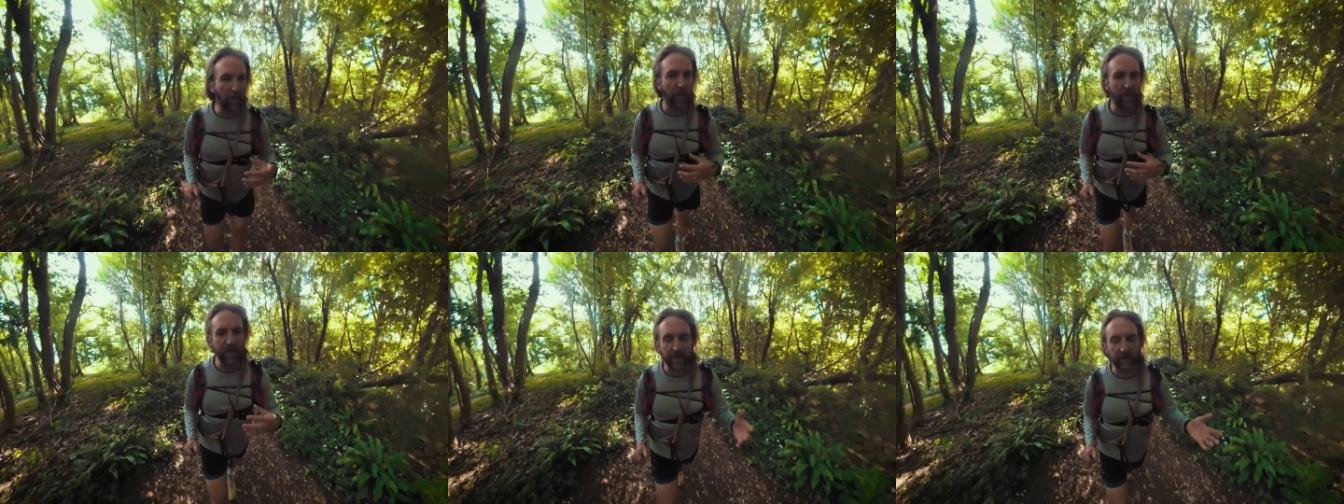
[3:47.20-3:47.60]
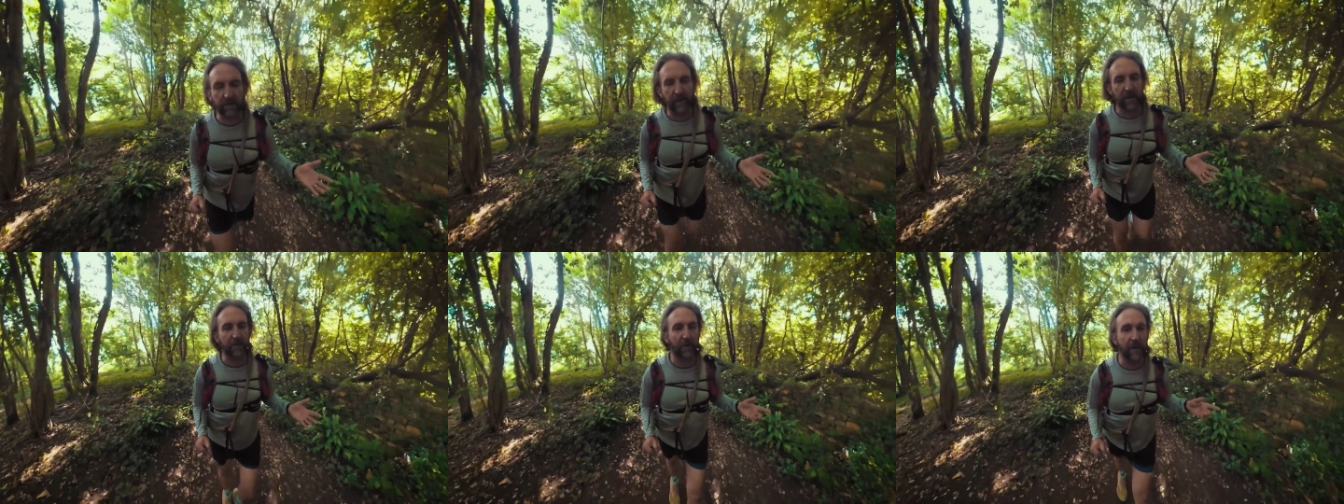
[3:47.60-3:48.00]
whole
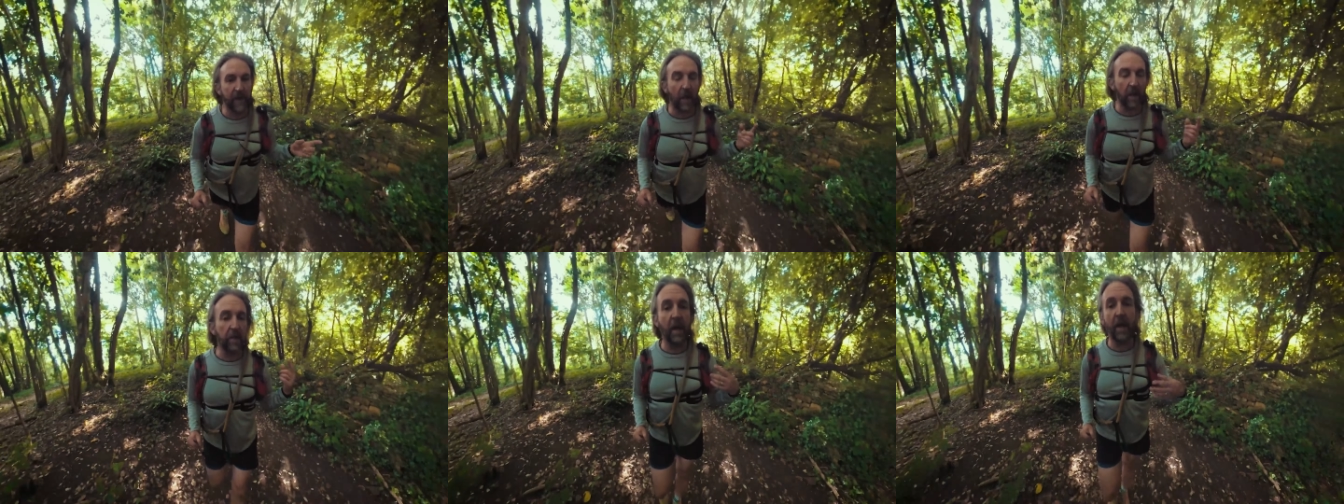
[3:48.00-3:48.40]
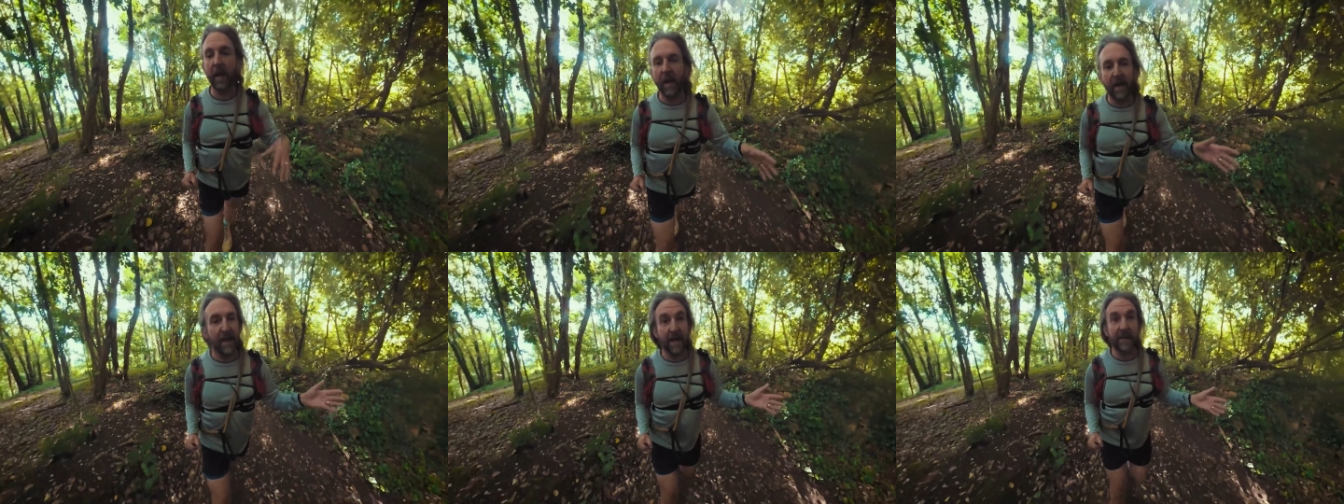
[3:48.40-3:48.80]
reason for this video
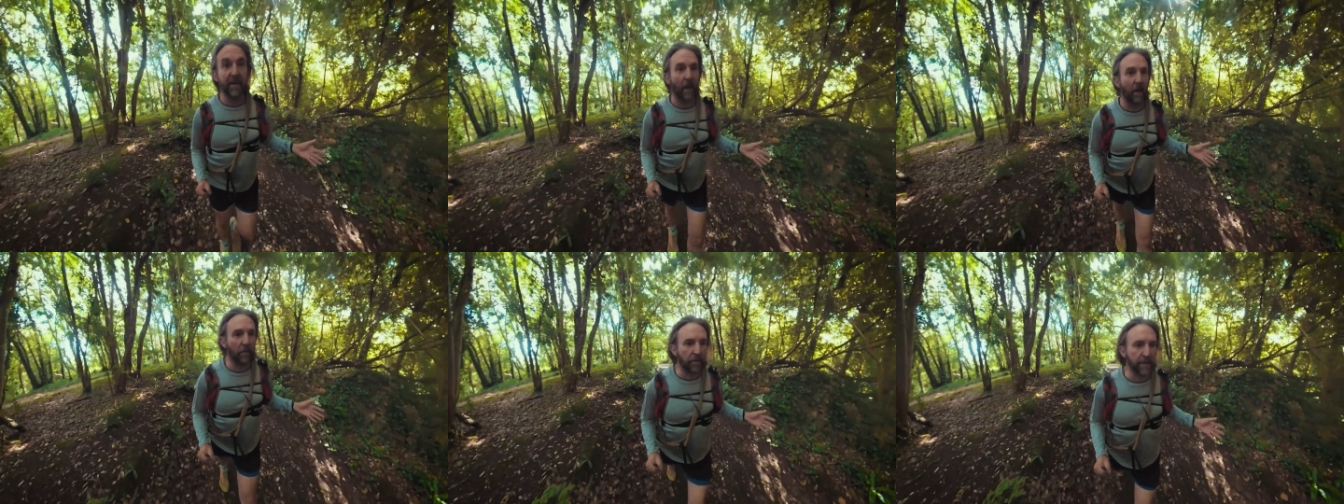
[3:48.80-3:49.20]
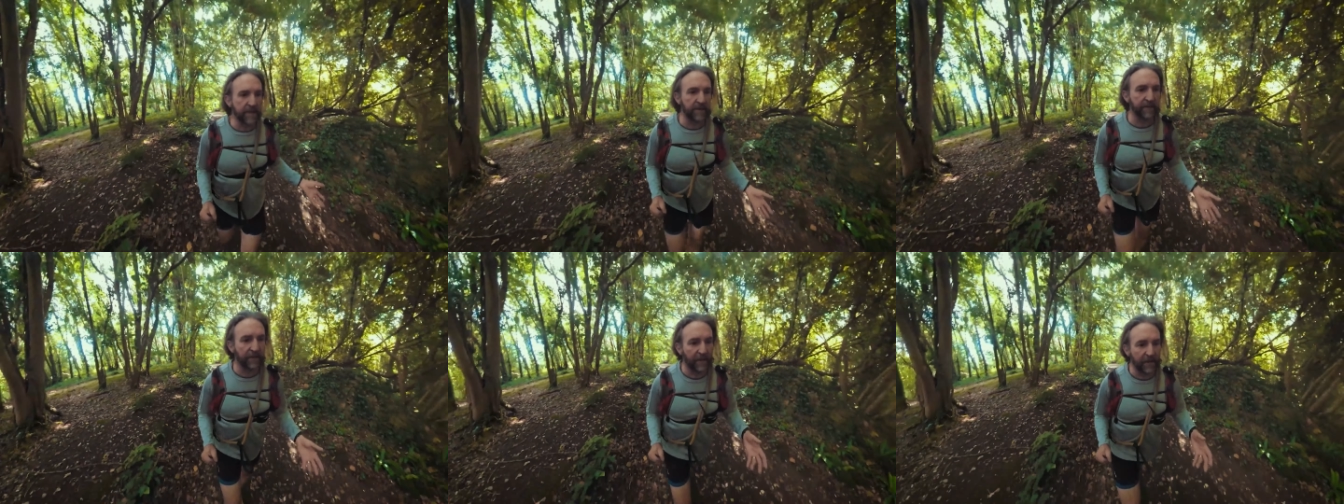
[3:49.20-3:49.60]
is the whole
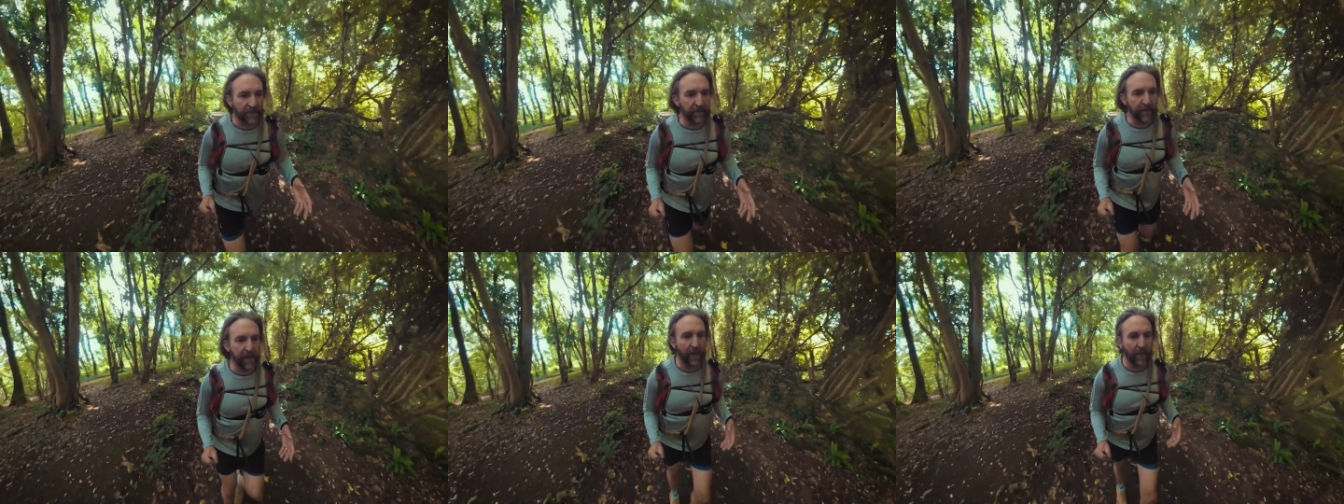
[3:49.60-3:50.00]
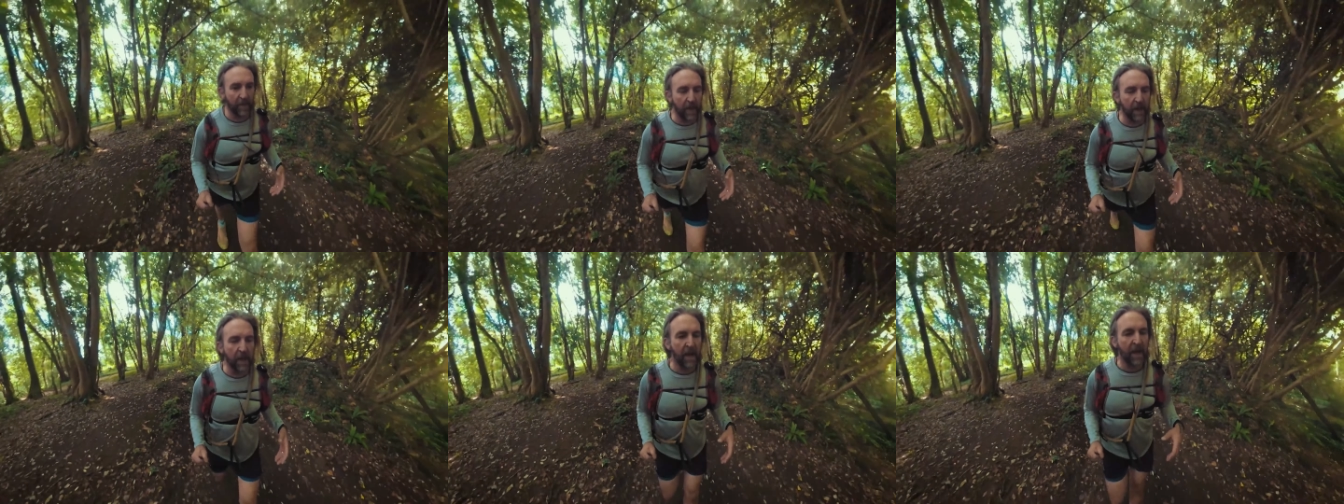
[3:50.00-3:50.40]
reason for this video.